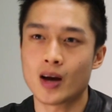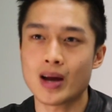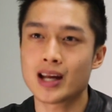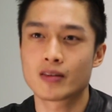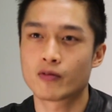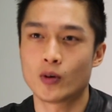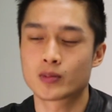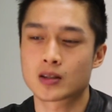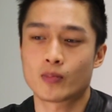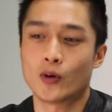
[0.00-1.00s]
Any
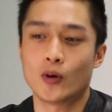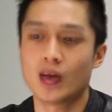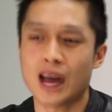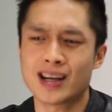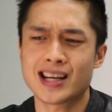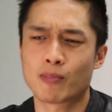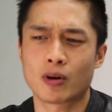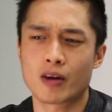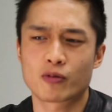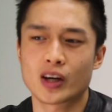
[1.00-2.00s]
forms of support, and
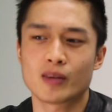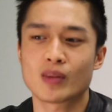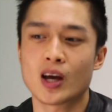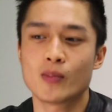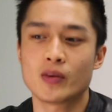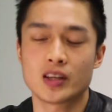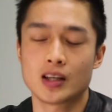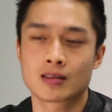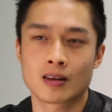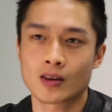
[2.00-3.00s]
apply for it if you
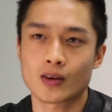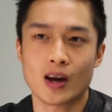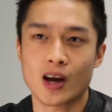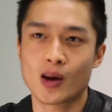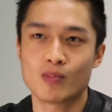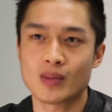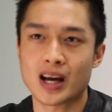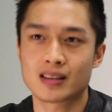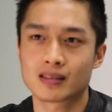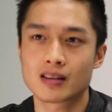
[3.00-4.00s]
need to,
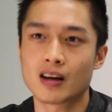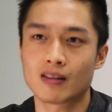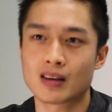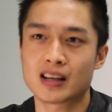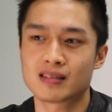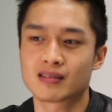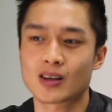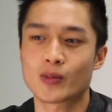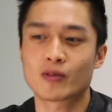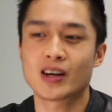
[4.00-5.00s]
and
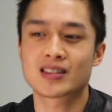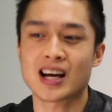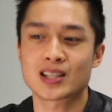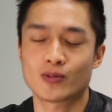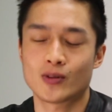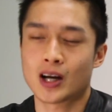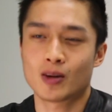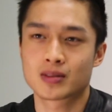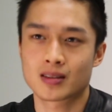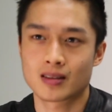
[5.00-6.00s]
don't be afraid to ask for
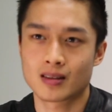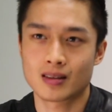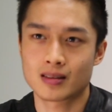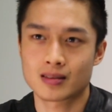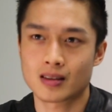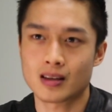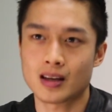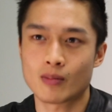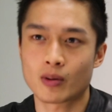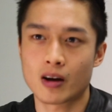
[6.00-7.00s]
help
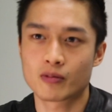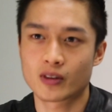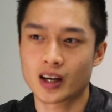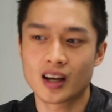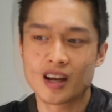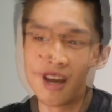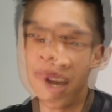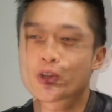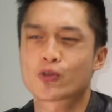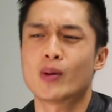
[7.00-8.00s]
in applying for it.
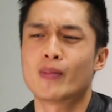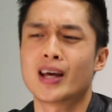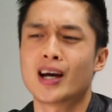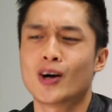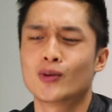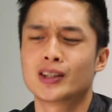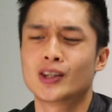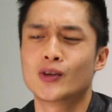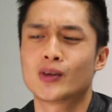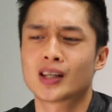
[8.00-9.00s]
Just remember that only
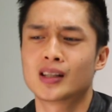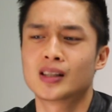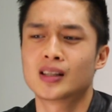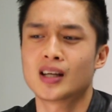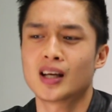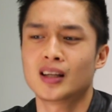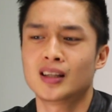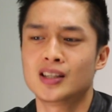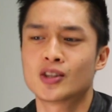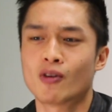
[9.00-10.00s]
you can
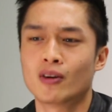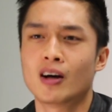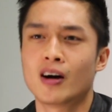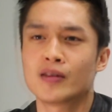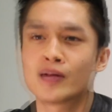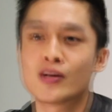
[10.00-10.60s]
lead your own life.